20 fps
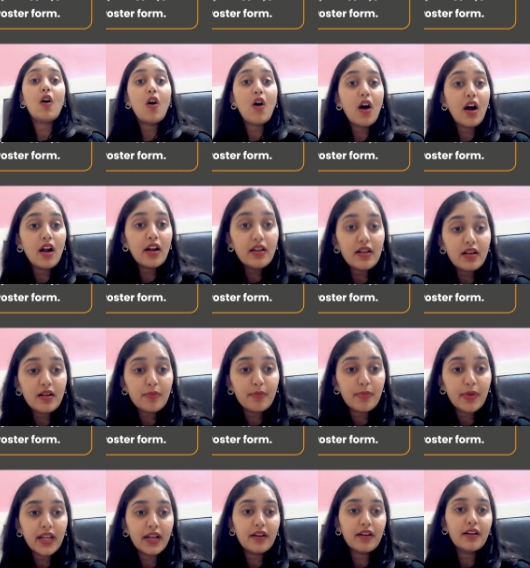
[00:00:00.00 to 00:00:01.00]
ordered
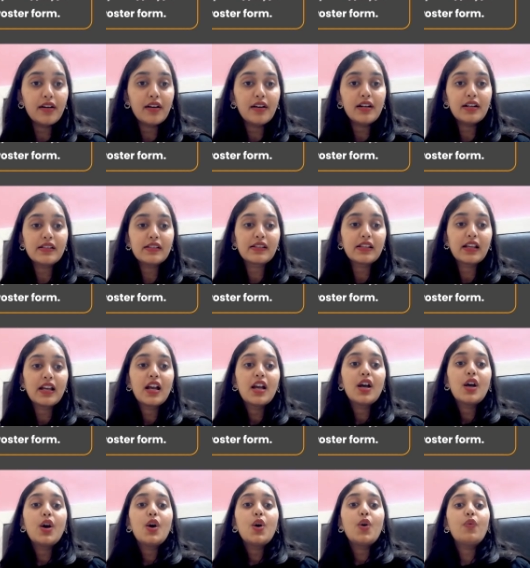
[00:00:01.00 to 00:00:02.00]
pairs
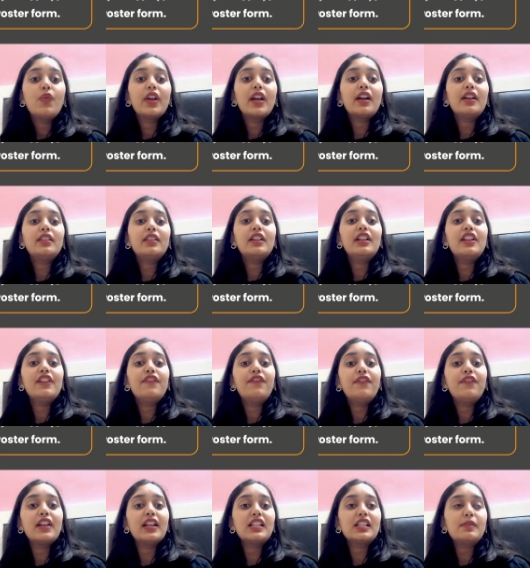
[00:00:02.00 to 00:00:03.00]
where the
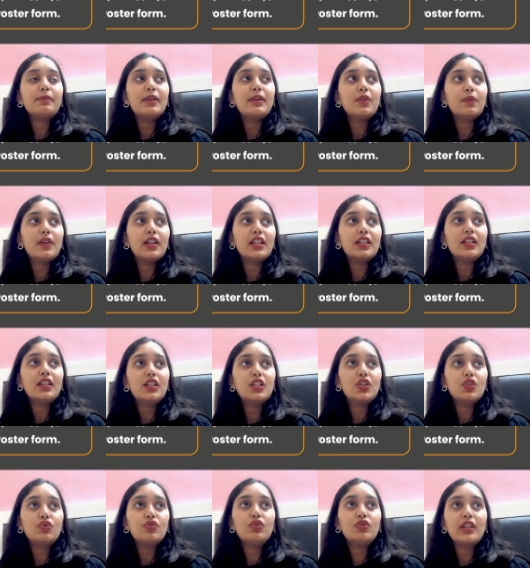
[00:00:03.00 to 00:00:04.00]
difference between the
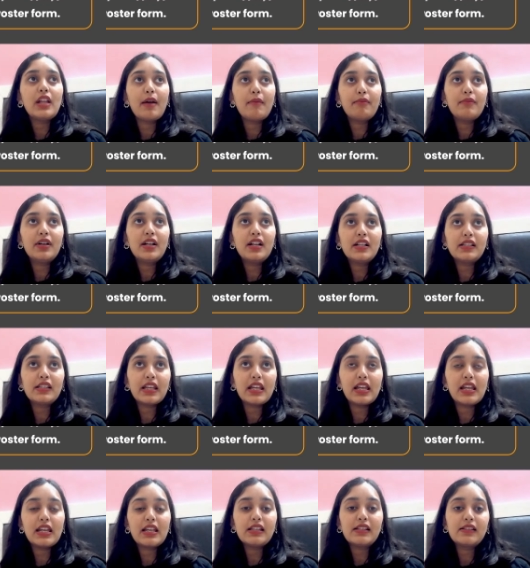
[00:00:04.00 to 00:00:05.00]
two numbers
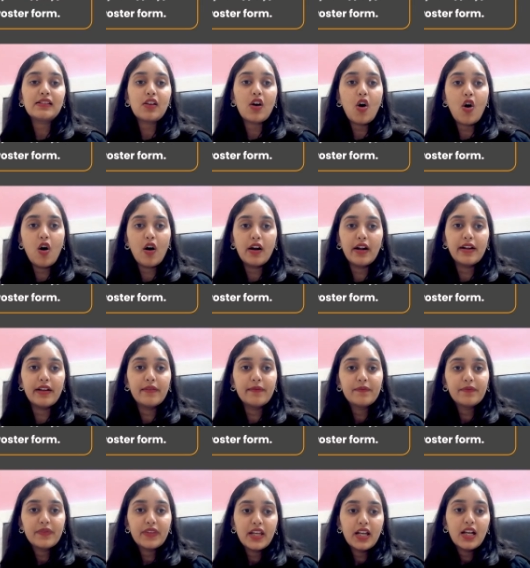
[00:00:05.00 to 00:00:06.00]
is odd.
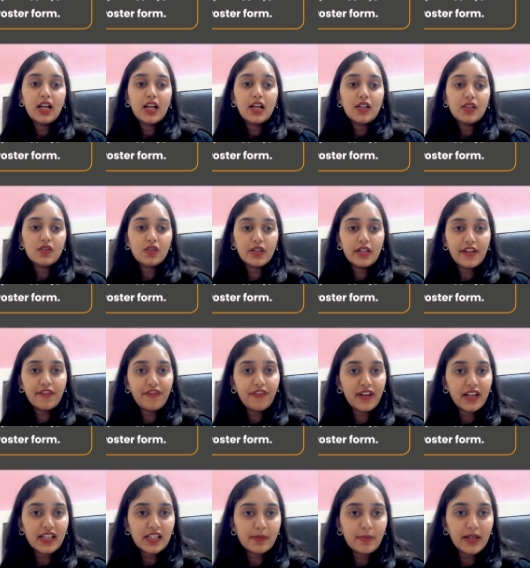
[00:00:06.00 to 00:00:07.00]
So
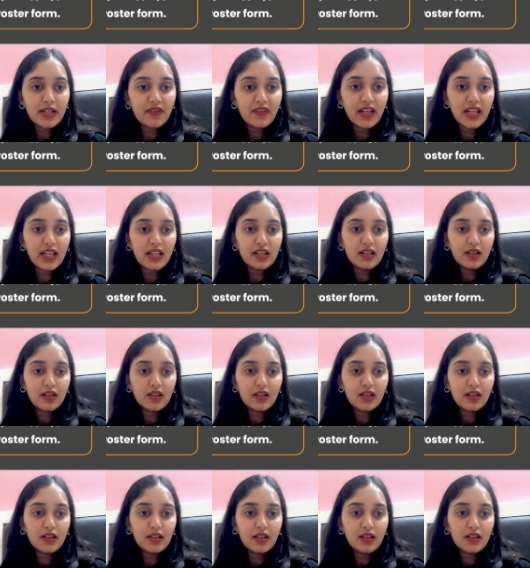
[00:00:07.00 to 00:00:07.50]
difference between